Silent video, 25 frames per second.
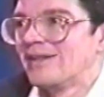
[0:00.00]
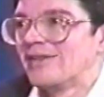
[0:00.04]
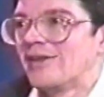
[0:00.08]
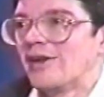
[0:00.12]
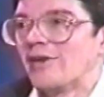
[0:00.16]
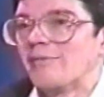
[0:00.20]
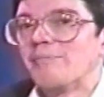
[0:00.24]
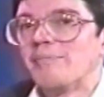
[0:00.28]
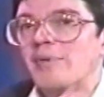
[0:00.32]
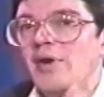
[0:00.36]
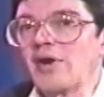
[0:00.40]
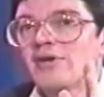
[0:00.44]

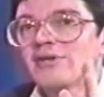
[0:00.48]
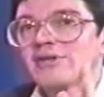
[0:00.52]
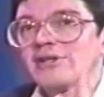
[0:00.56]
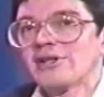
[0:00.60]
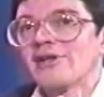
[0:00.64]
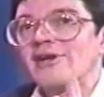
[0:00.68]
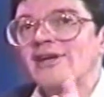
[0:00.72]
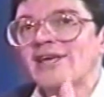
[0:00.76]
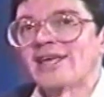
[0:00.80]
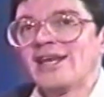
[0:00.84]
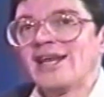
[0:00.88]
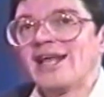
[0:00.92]
They're both
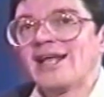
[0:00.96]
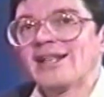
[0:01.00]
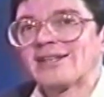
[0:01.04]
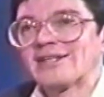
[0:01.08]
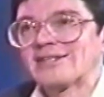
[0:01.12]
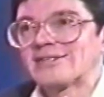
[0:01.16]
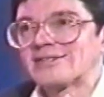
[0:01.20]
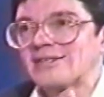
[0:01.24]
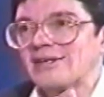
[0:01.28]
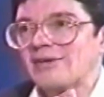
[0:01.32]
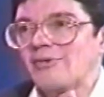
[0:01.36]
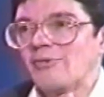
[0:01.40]
looking at
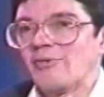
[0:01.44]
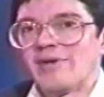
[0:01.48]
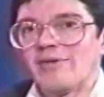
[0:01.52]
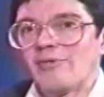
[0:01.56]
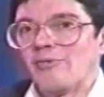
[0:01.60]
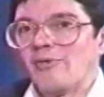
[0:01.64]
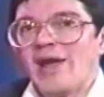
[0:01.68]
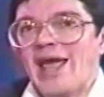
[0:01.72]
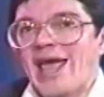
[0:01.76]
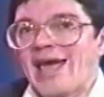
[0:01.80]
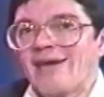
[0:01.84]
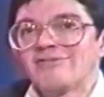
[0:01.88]
the,
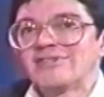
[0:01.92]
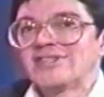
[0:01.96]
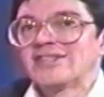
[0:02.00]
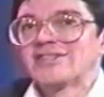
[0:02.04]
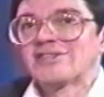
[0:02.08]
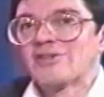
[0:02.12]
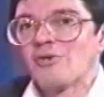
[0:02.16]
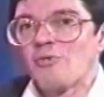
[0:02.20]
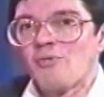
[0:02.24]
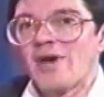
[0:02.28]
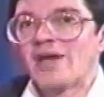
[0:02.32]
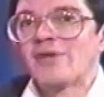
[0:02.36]
we have
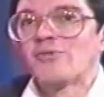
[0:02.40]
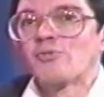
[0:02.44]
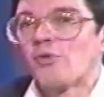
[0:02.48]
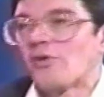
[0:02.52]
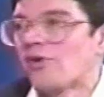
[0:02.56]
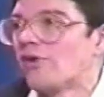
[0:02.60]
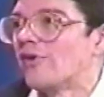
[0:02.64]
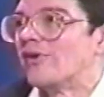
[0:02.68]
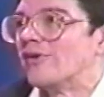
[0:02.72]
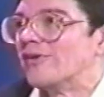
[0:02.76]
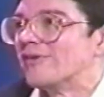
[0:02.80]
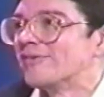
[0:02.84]
just the one
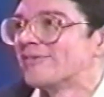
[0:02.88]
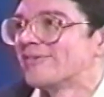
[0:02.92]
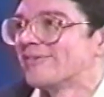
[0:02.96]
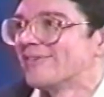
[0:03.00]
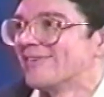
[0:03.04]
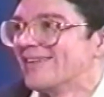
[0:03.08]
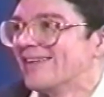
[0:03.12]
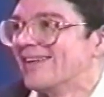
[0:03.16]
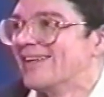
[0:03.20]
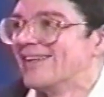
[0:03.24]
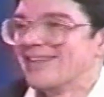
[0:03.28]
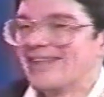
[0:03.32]
world.
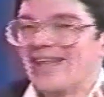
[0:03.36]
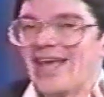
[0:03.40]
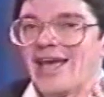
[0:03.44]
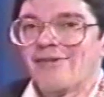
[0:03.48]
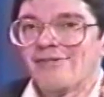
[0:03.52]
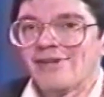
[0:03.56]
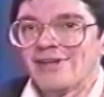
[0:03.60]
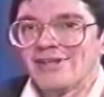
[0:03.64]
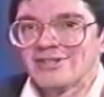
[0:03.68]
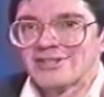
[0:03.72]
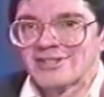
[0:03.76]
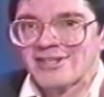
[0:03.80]
The
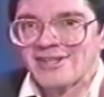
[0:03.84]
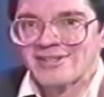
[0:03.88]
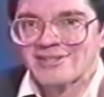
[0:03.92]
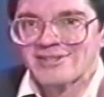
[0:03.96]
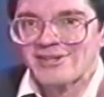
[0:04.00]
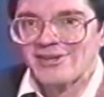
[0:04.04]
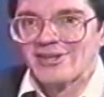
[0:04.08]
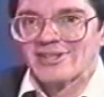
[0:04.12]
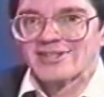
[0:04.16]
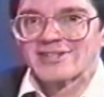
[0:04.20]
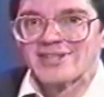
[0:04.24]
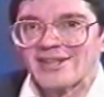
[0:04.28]

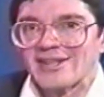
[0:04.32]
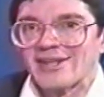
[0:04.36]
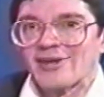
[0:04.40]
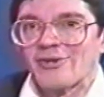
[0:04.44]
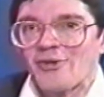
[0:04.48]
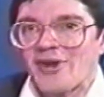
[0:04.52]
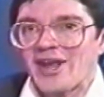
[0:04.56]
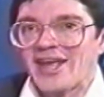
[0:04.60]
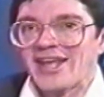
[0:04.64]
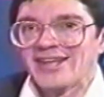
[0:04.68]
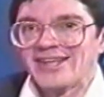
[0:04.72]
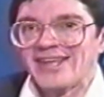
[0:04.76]
evolutionist looks at the
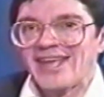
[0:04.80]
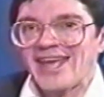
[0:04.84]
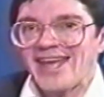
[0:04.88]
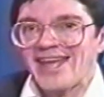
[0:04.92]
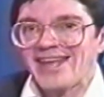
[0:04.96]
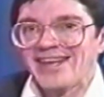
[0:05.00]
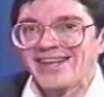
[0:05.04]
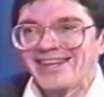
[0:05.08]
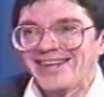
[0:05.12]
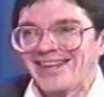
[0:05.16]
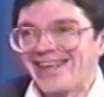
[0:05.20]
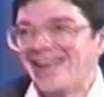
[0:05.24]
Grand
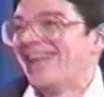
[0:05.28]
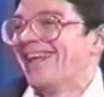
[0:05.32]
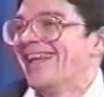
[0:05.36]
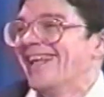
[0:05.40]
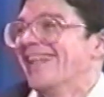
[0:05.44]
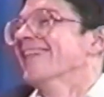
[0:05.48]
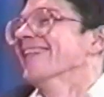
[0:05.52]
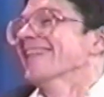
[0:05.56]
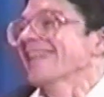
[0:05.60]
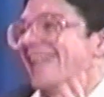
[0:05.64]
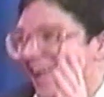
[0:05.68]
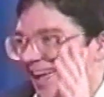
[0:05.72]
Canyon,
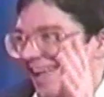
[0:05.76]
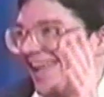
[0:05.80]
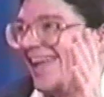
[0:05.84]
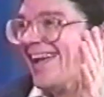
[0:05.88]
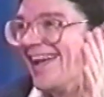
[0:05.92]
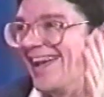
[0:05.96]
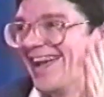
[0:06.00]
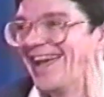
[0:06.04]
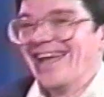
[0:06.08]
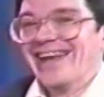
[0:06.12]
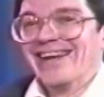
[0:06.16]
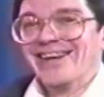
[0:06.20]

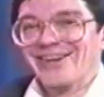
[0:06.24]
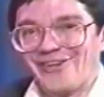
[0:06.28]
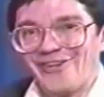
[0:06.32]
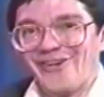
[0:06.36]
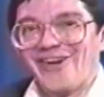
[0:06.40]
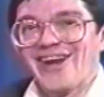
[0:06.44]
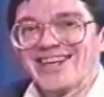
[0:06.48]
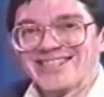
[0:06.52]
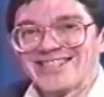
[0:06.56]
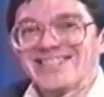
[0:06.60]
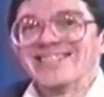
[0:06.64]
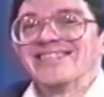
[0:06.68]
and the
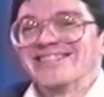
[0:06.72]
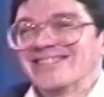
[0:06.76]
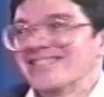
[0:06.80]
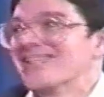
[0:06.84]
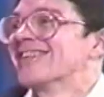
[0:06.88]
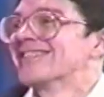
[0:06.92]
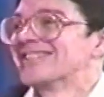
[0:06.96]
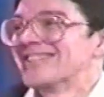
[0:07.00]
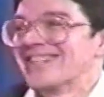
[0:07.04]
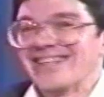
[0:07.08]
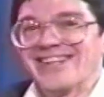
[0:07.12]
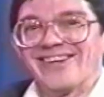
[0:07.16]
creationist
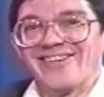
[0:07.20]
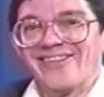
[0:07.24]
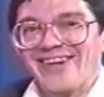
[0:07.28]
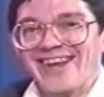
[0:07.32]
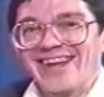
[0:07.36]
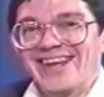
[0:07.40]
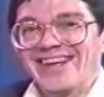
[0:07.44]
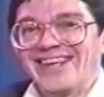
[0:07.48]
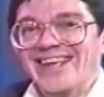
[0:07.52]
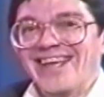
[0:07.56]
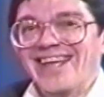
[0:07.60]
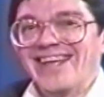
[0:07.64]
looks at the
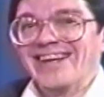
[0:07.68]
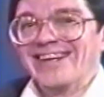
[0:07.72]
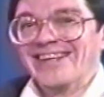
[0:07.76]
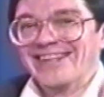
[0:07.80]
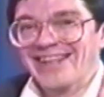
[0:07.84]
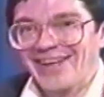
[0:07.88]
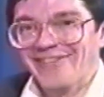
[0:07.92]
Grand Canyon.